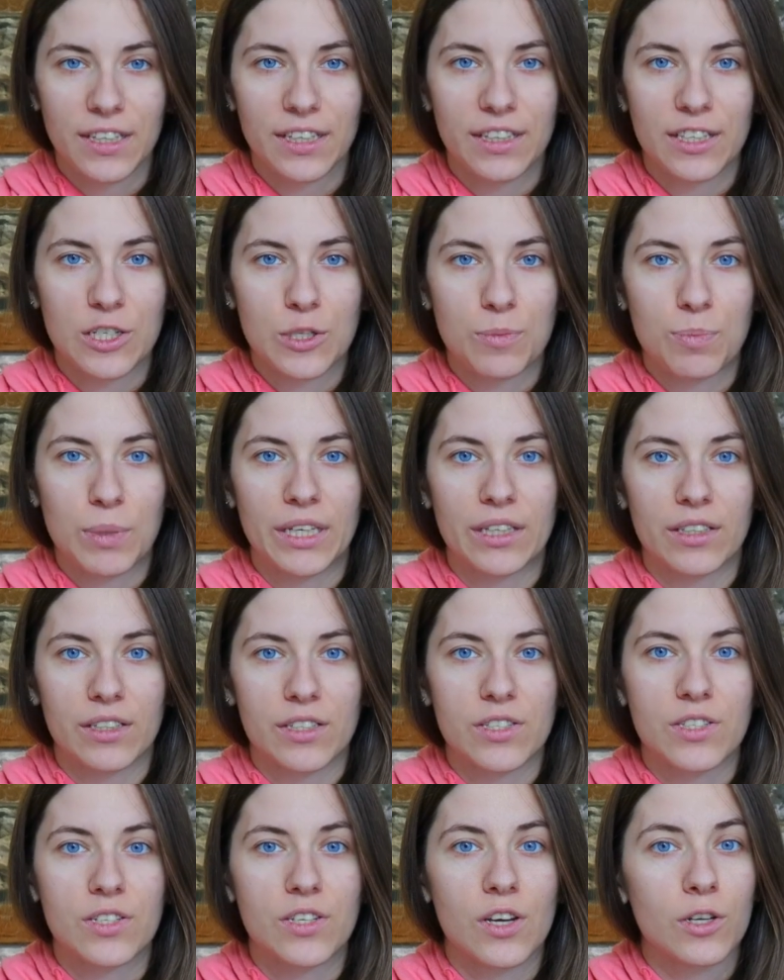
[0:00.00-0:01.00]
English
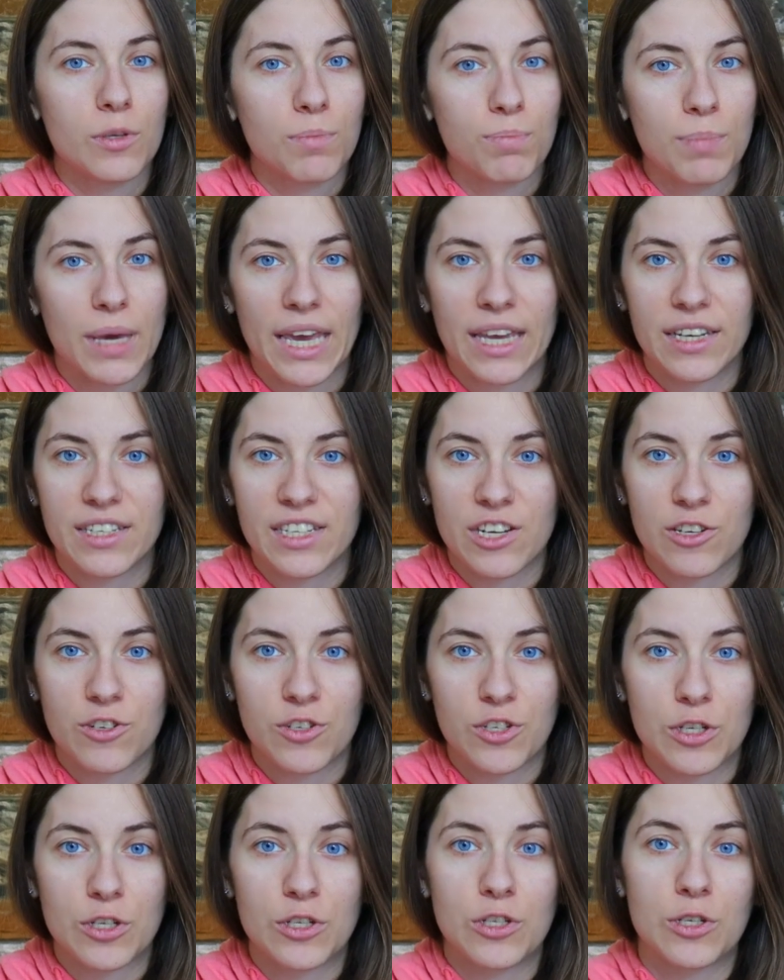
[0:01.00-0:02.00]
speakers don't pay
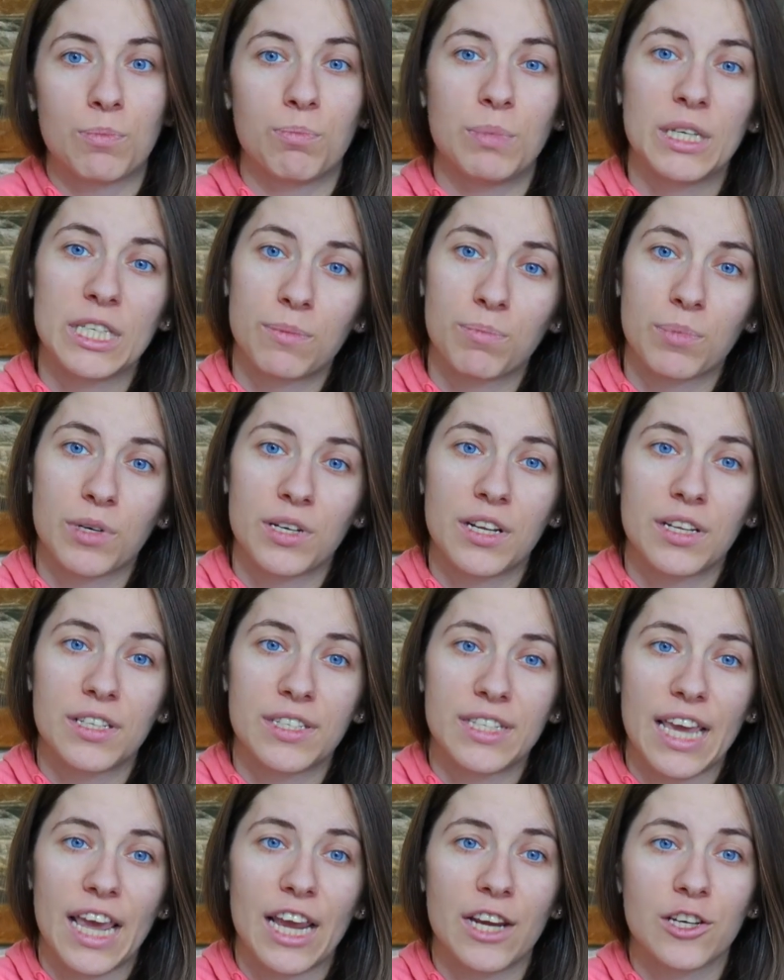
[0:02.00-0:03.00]
attention to
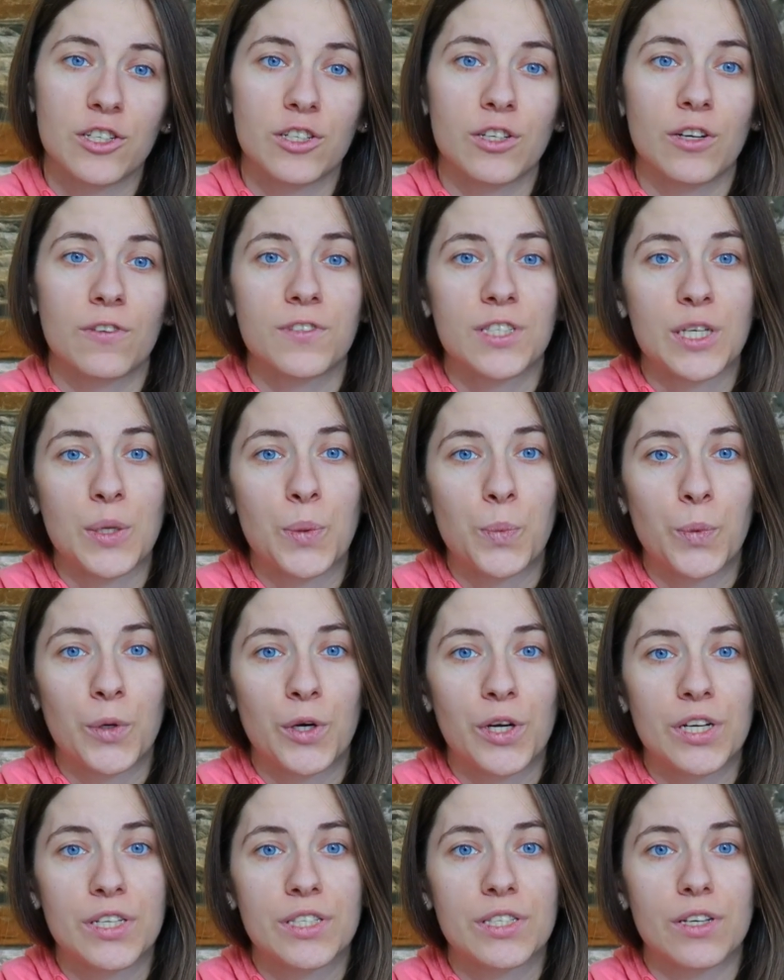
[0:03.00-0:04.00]
mispronunciation of some
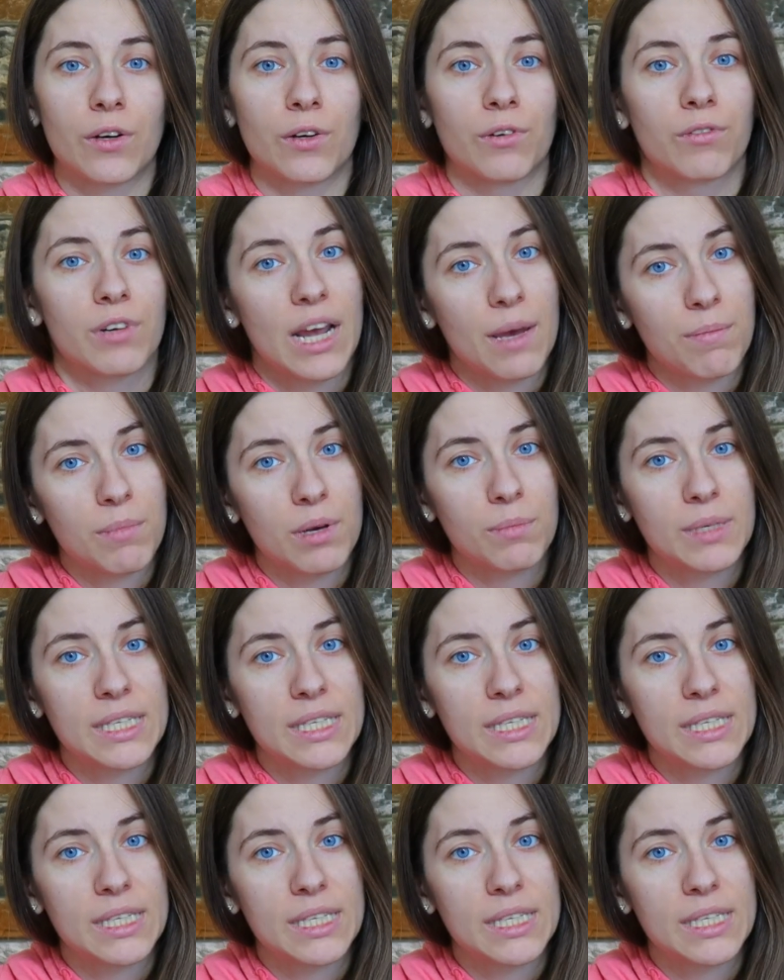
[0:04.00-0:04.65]
words or grammar